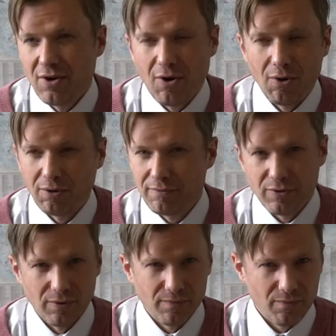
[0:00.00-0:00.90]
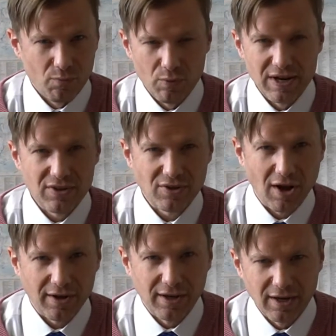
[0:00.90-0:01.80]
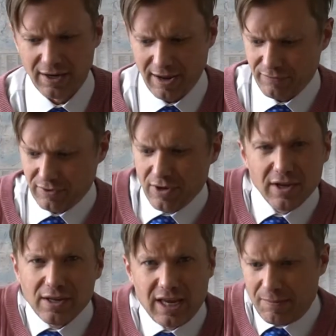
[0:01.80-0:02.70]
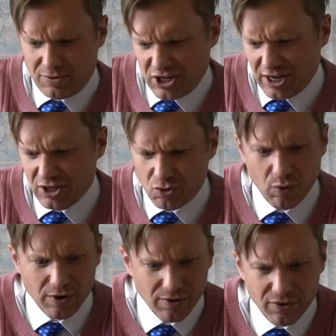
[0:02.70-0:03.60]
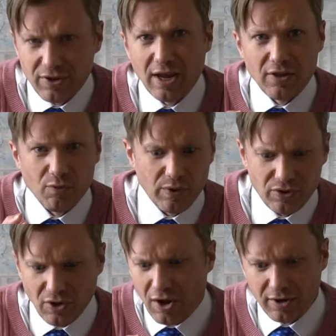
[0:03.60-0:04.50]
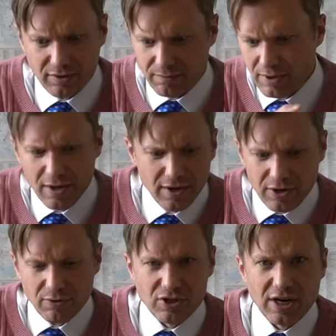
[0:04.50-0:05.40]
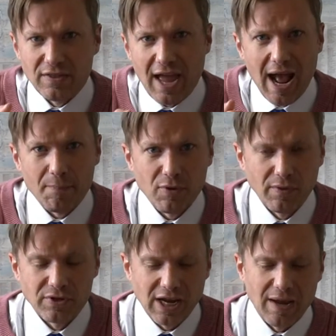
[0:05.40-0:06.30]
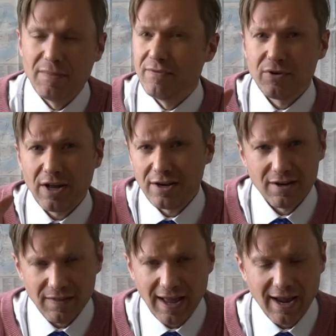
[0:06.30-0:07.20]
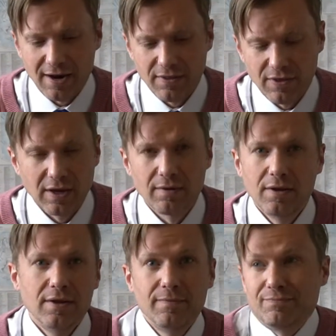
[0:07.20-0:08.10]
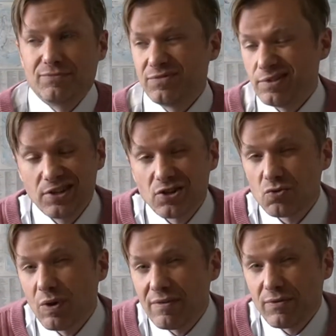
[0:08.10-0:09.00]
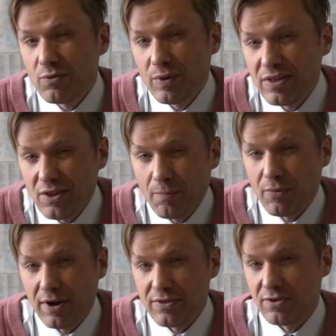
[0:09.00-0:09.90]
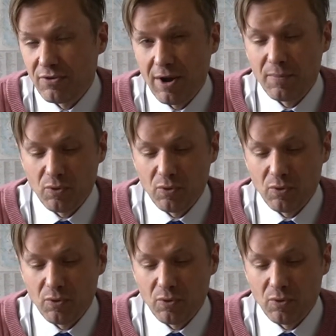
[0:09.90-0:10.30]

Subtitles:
all of the restocking and have to keep checking Twitter to see has it restocked, and you know, checking the apps all the time, if you're not into that kind of thing, then just wait for the resale price to drop